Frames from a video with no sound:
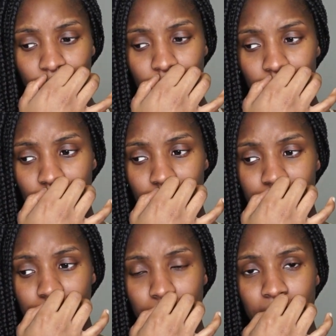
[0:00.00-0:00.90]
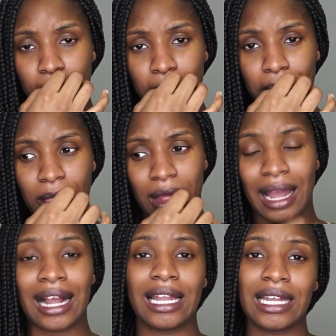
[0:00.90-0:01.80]
I
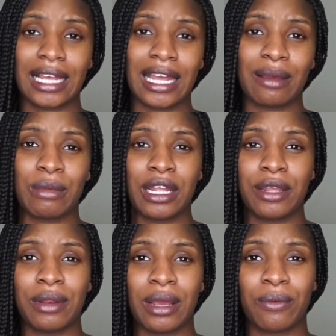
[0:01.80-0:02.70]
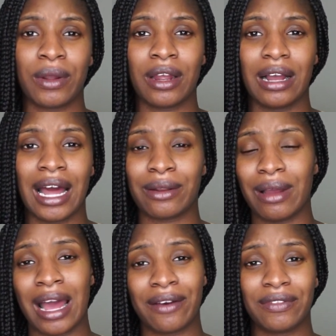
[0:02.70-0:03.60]
got lucky. I'm in a unit where I don't
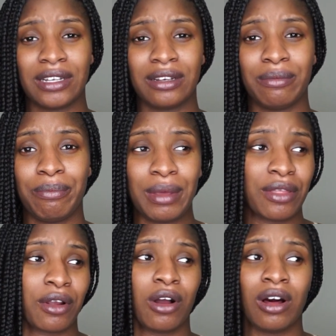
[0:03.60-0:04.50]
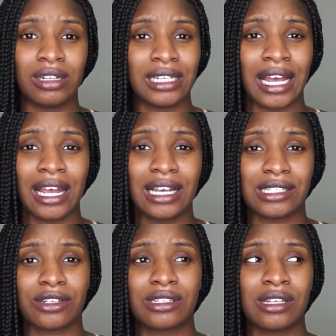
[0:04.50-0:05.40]
have to be there all day because
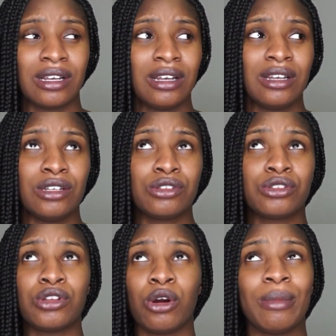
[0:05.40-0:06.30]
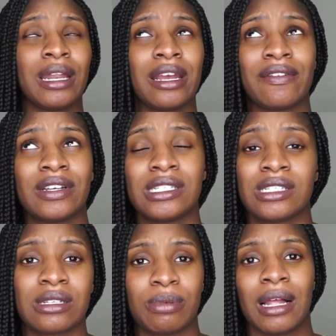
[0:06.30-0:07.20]
there's so many of us
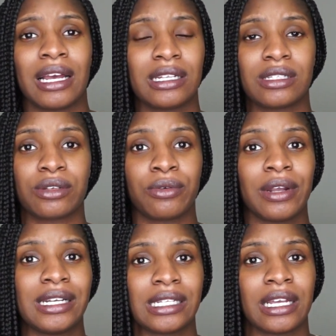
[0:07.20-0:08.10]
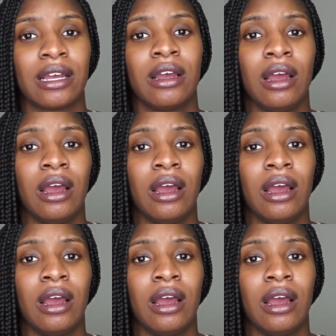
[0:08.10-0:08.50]
in supply. It's crazy.